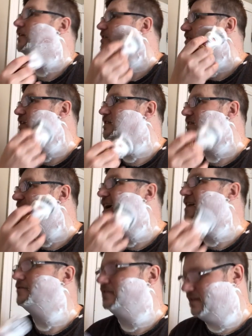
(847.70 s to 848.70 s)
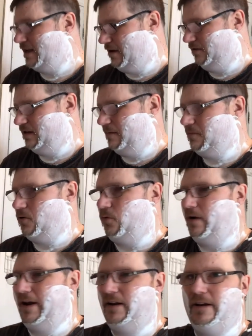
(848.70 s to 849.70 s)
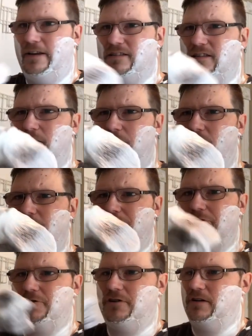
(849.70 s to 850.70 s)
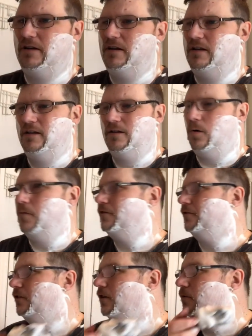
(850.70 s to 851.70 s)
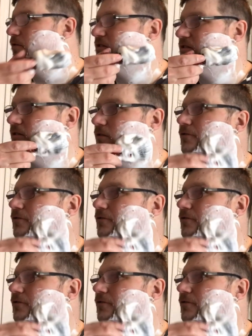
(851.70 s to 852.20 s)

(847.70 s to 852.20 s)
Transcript: you can see this lather is held up quite nice in the brush. Overflow is still